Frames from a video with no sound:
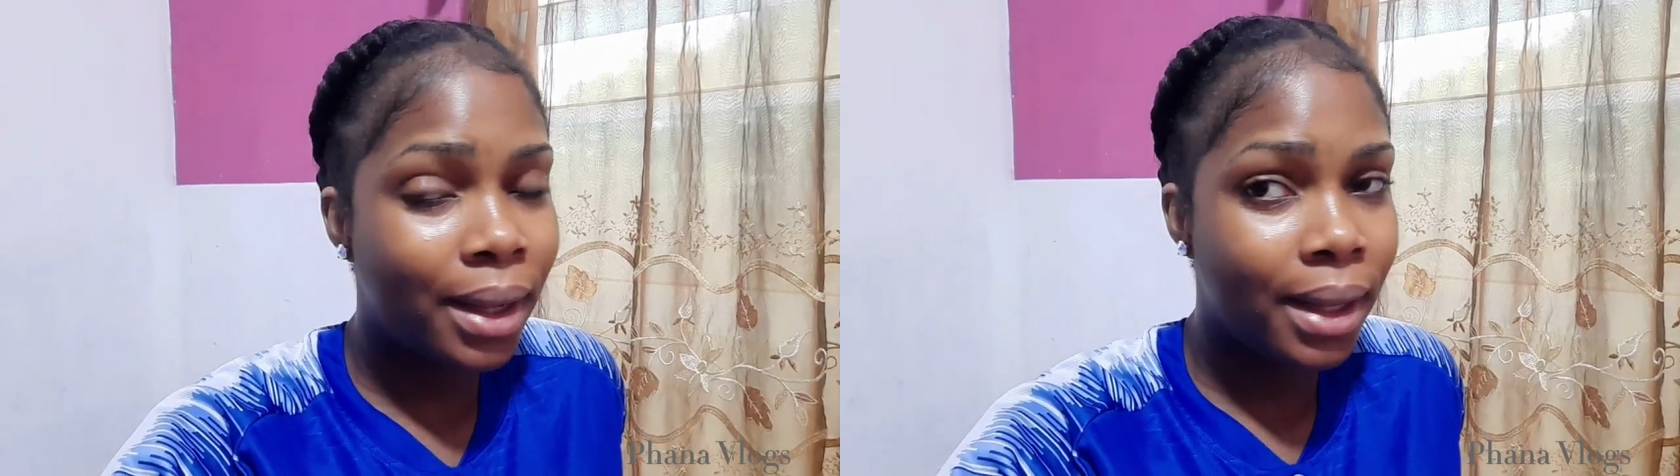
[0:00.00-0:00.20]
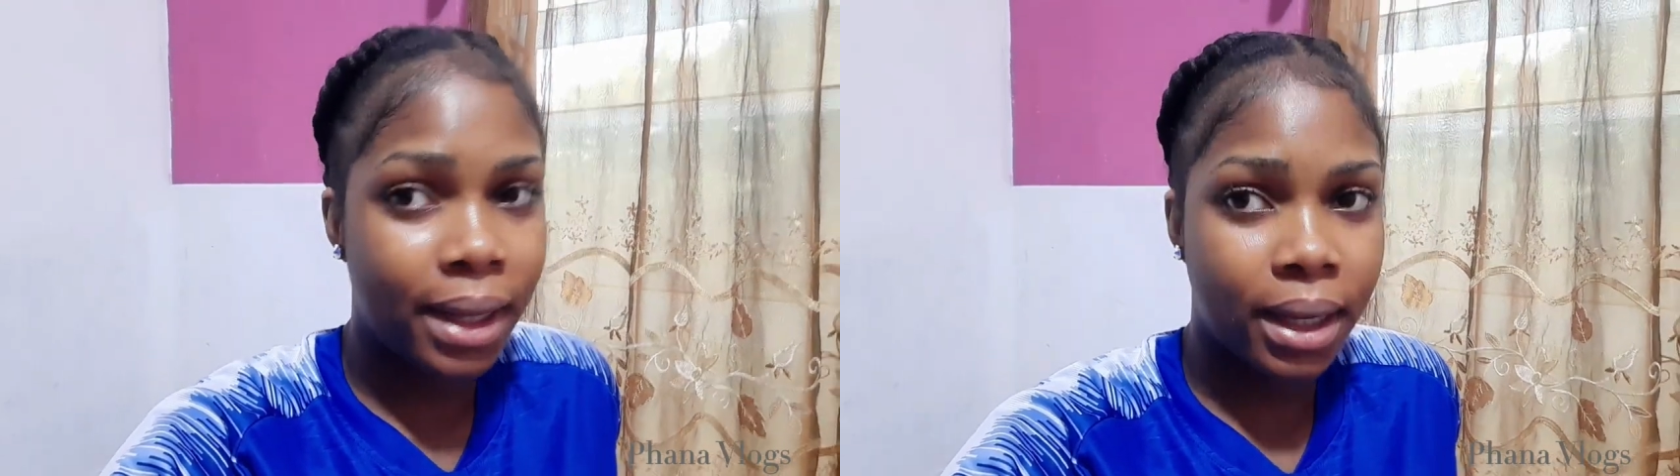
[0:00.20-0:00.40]

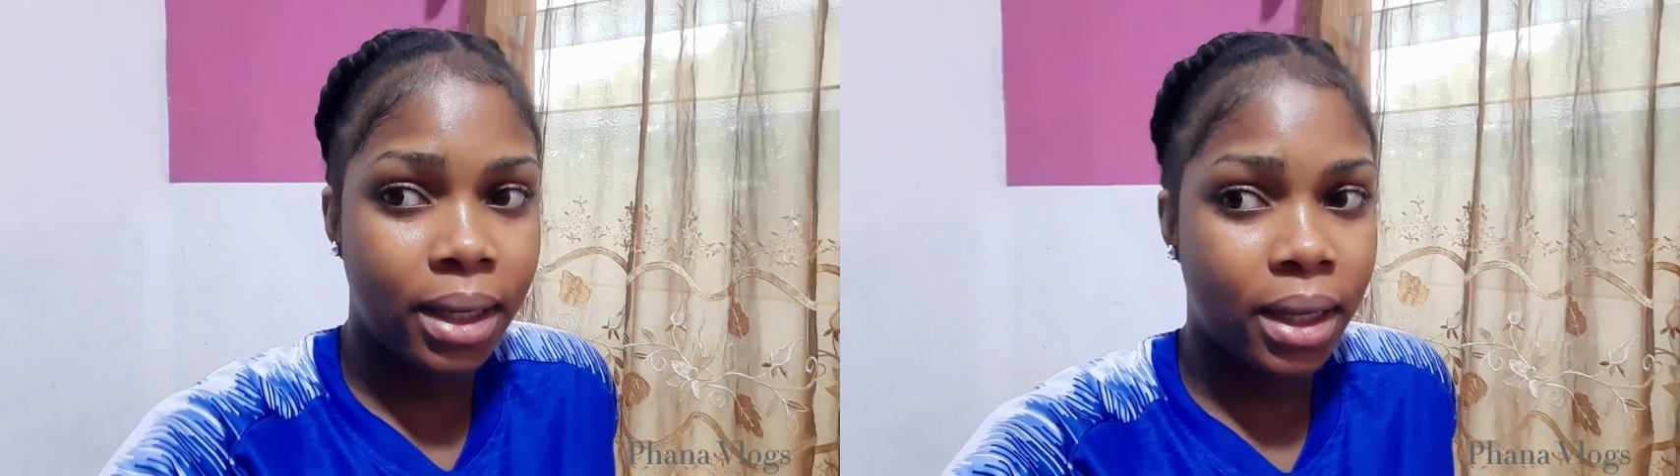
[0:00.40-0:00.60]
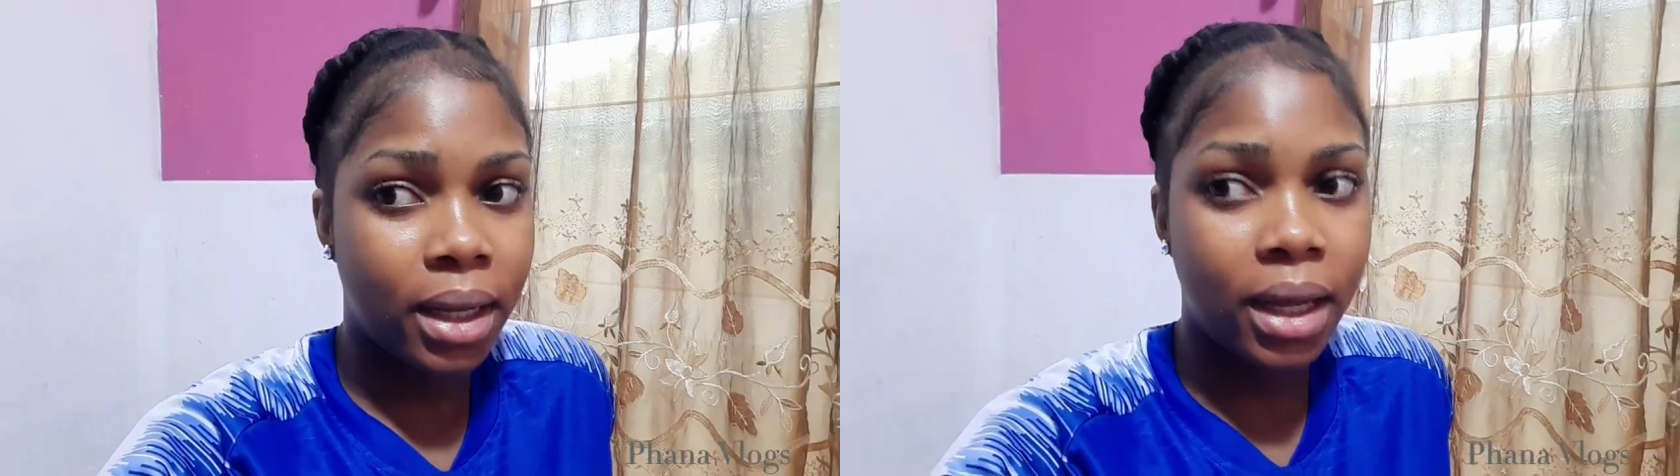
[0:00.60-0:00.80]
Like
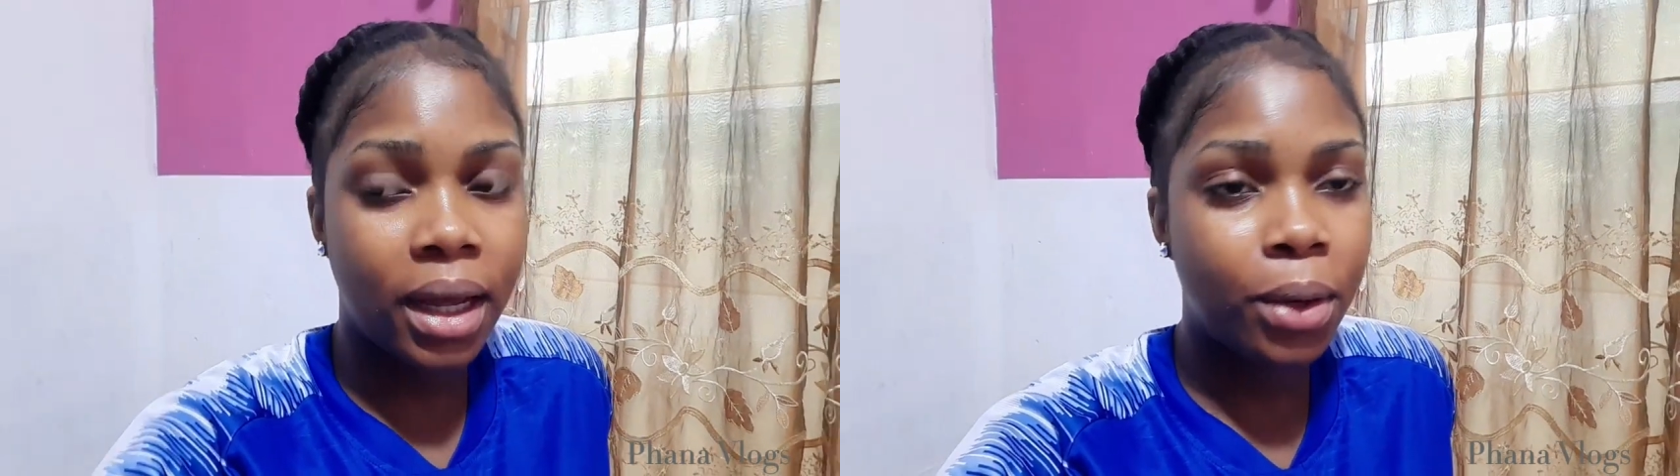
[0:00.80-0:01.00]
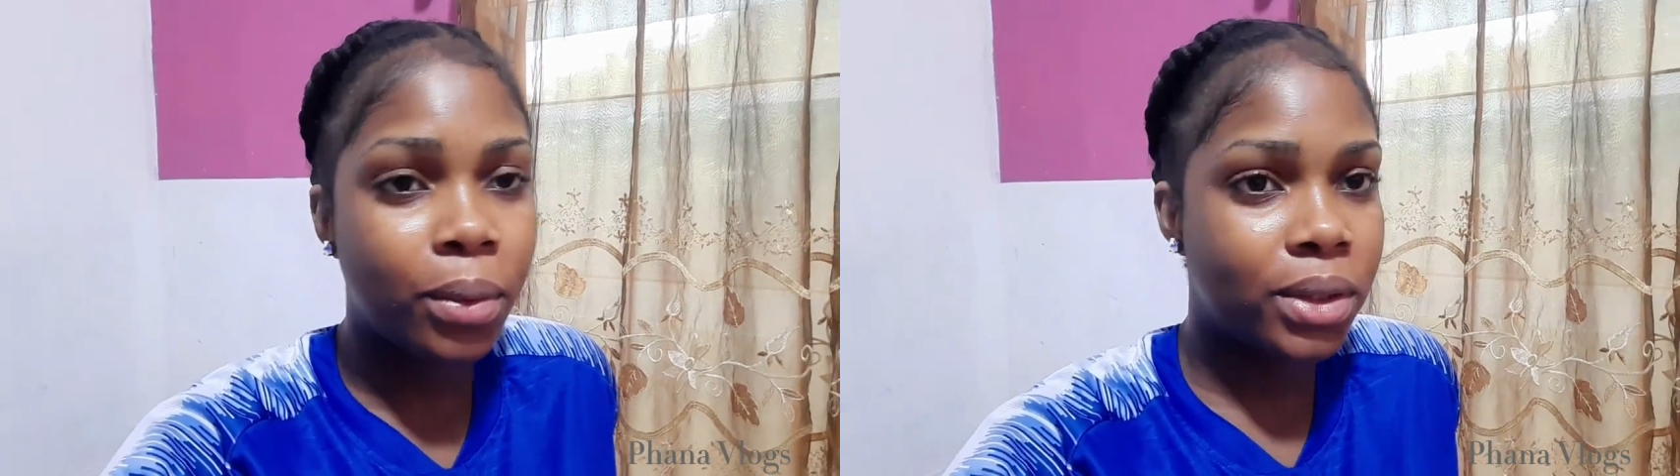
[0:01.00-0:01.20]
I
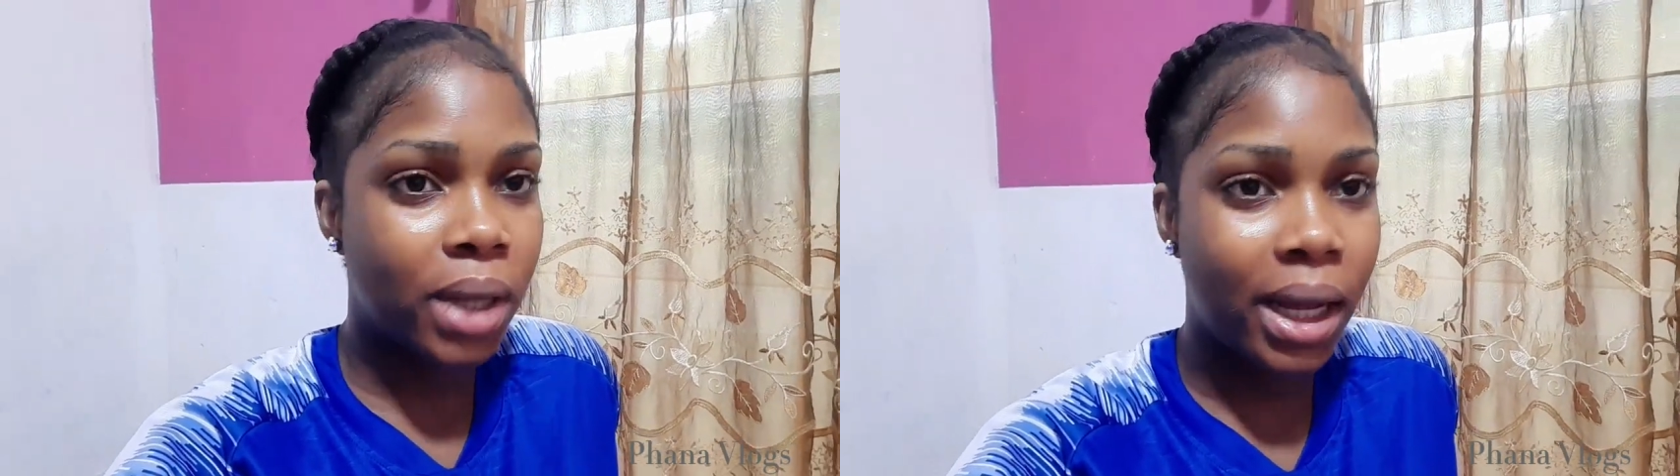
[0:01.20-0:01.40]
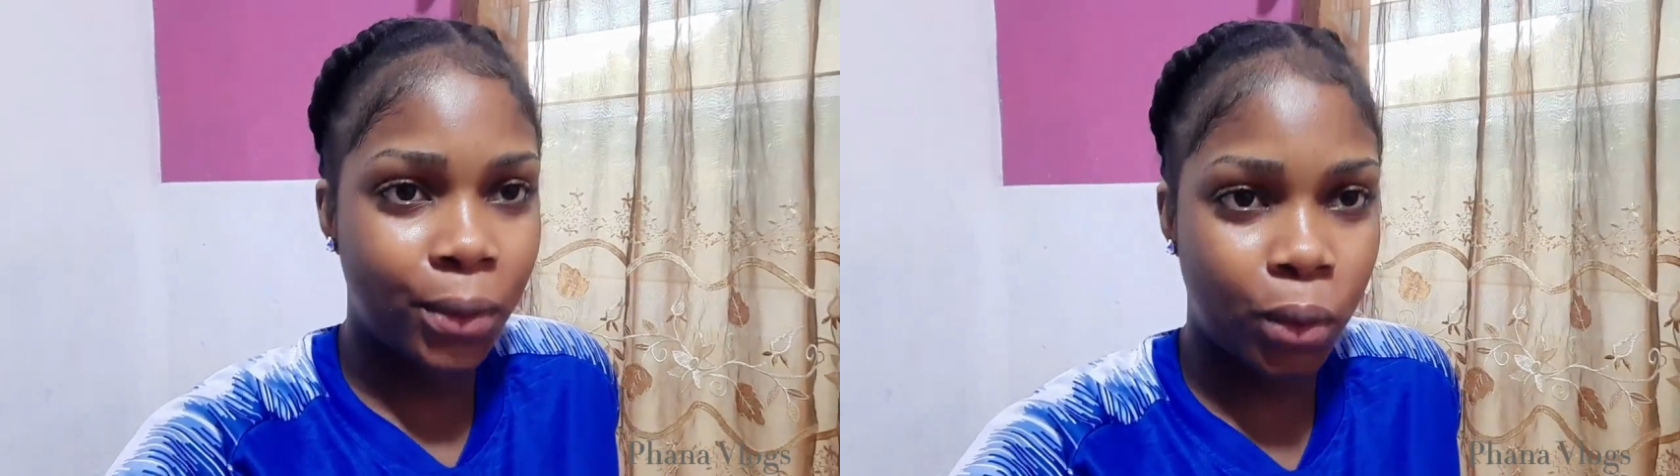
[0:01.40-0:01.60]
don't want
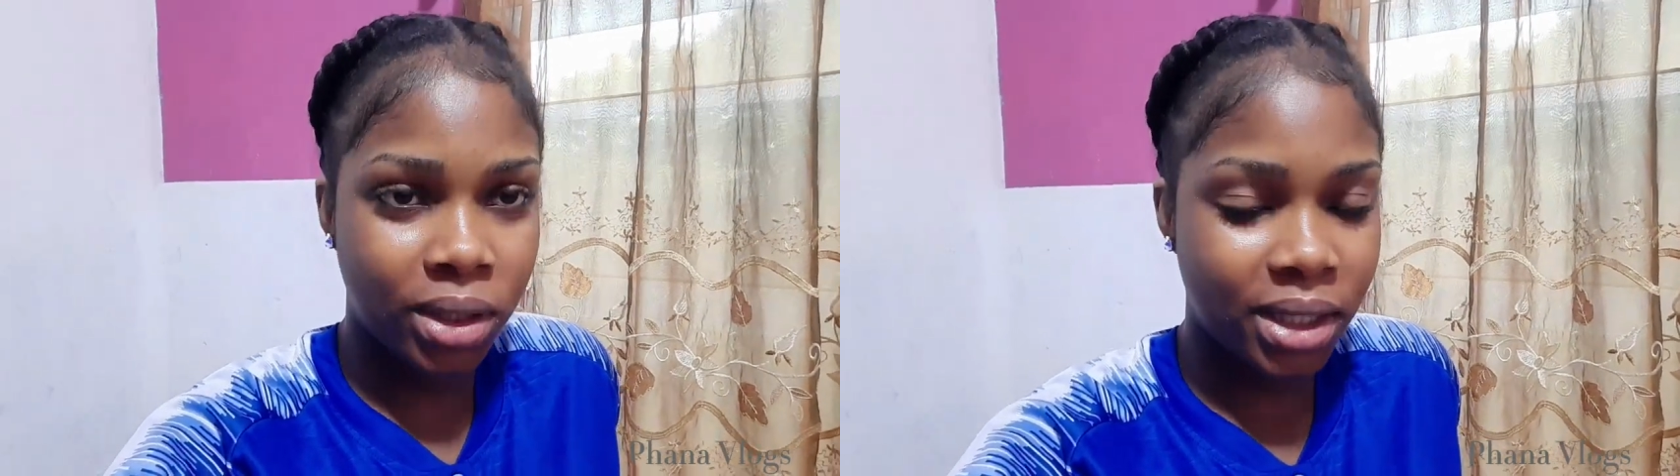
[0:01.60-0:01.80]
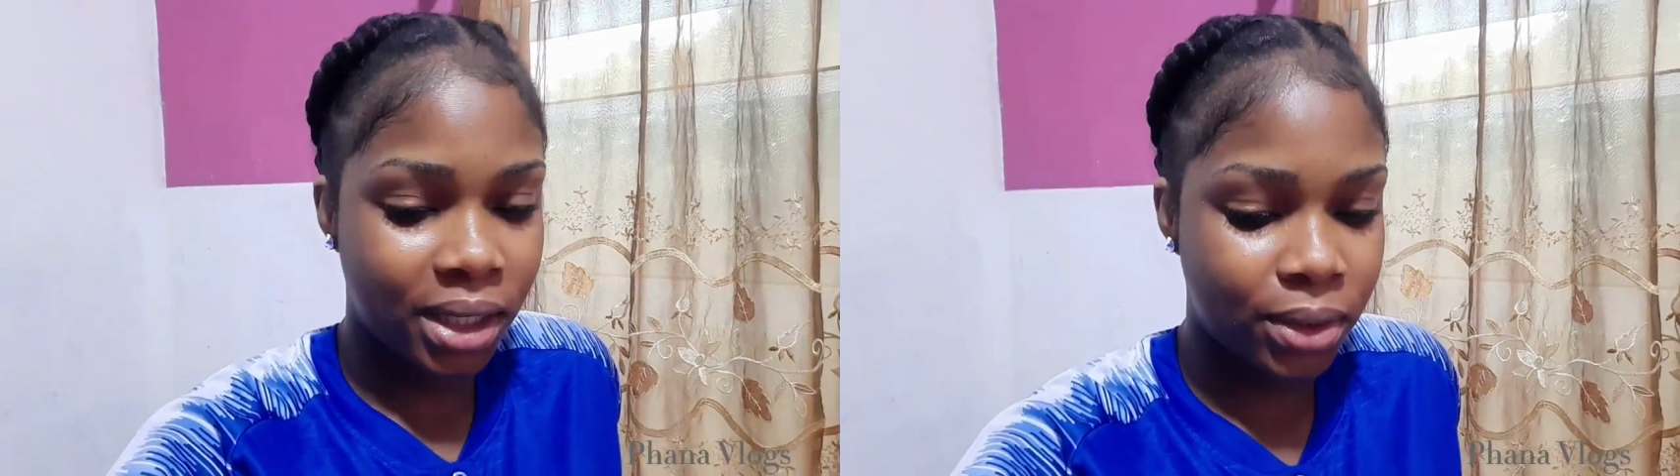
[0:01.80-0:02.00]
to add
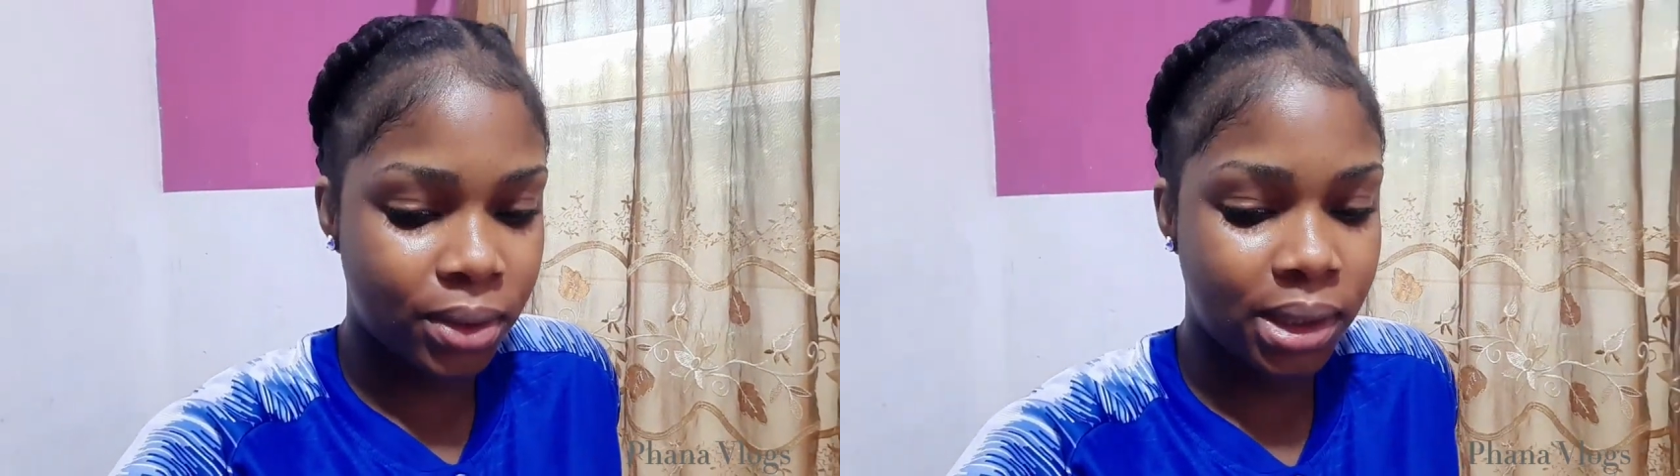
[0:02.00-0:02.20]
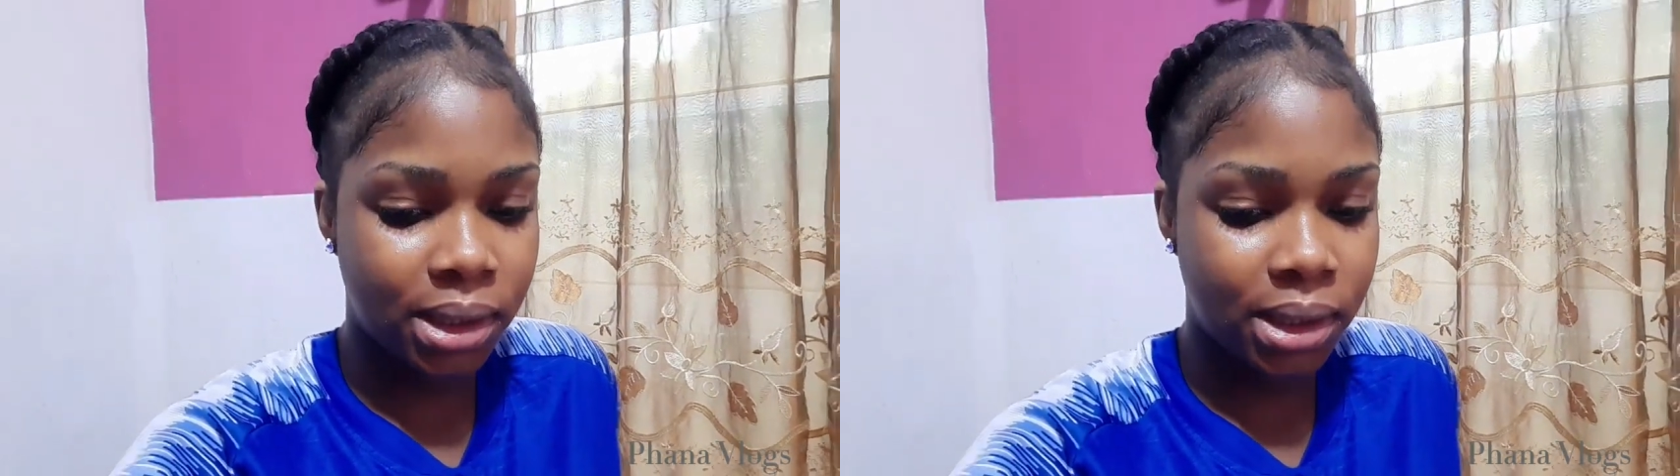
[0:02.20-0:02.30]
water to